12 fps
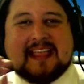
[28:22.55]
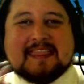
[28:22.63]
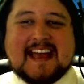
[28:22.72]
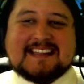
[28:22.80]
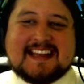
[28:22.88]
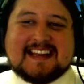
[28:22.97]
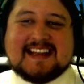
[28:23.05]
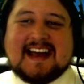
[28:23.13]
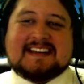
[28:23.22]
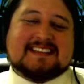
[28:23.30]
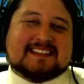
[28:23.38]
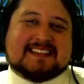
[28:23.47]
That said,
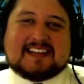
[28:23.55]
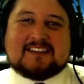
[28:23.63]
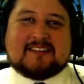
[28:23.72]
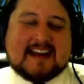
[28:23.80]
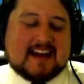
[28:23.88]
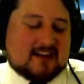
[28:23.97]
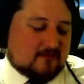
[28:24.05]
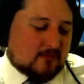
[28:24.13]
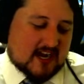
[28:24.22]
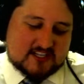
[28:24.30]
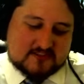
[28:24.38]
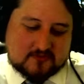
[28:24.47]
guys, stick around,
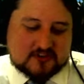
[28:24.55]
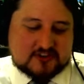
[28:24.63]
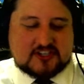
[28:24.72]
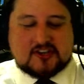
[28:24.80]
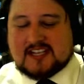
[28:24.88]
watch more shows.